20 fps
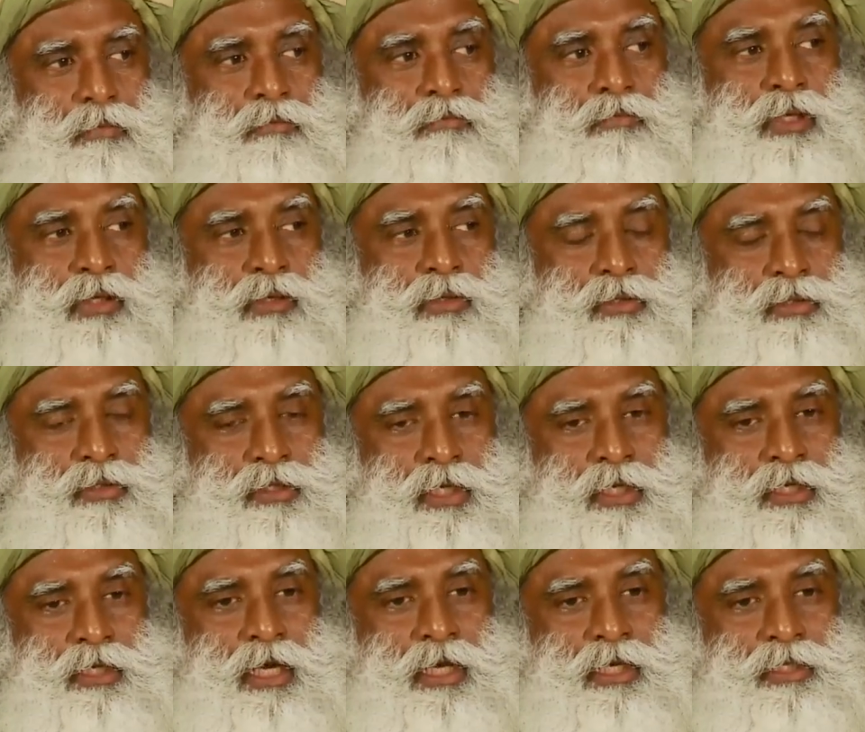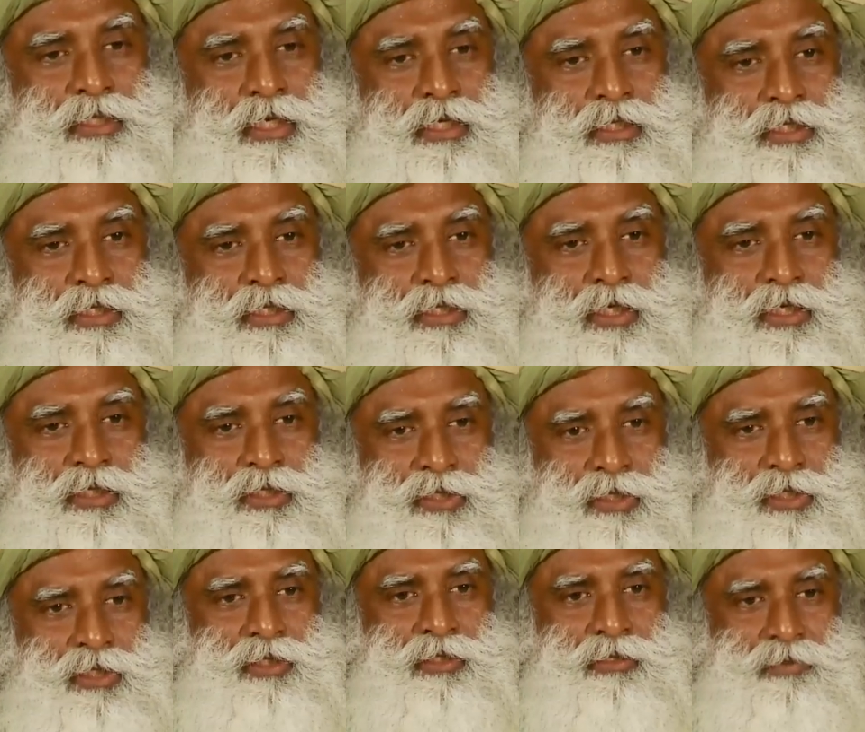because they dissect it and
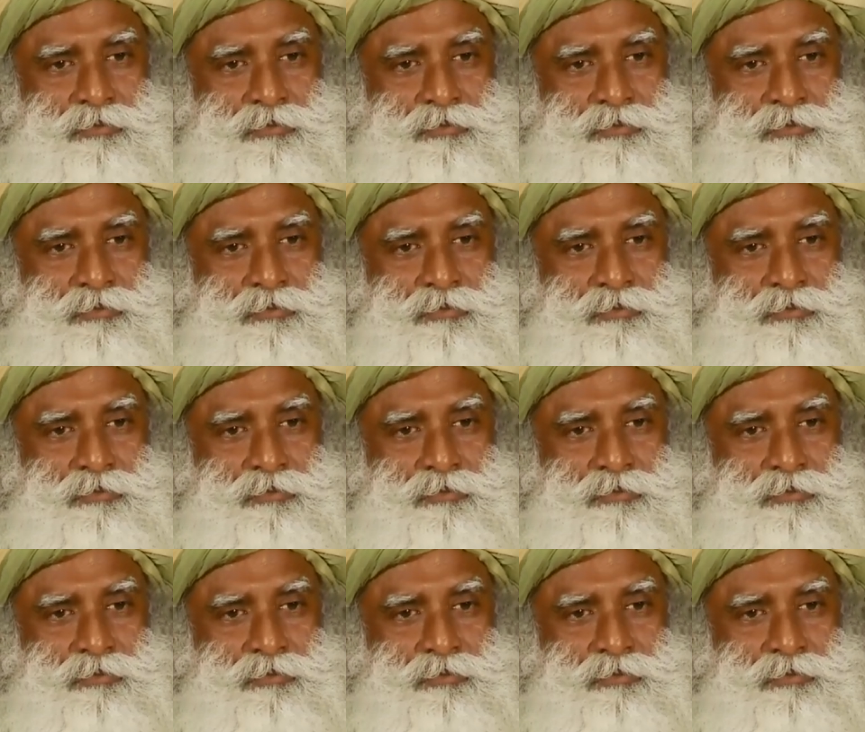see.